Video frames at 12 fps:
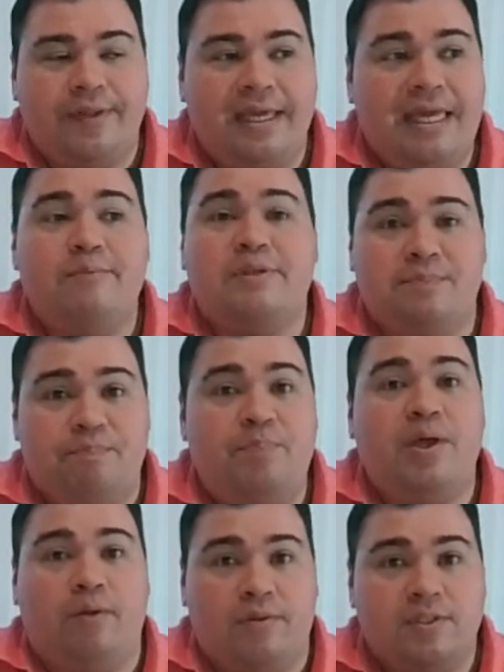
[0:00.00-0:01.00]
Like it was
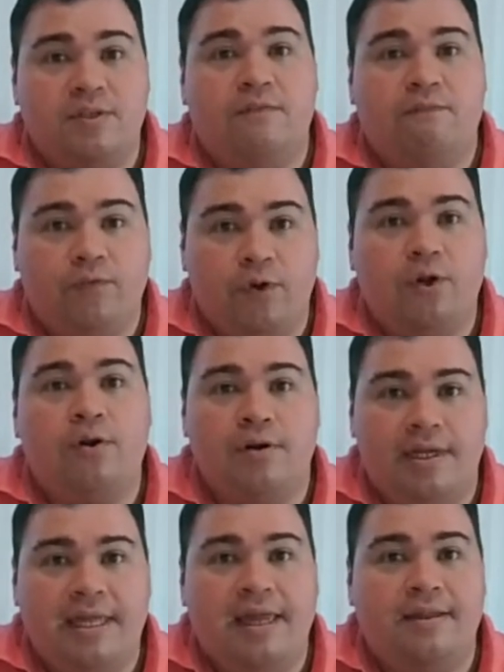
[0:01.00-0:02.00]
built for
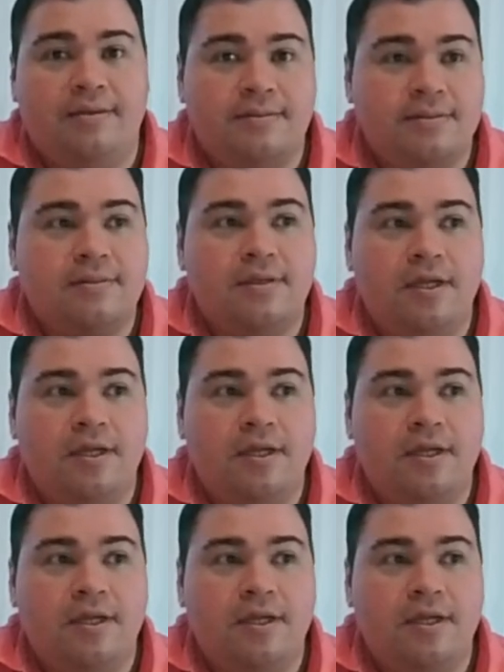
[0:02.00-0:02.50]
hurricanes,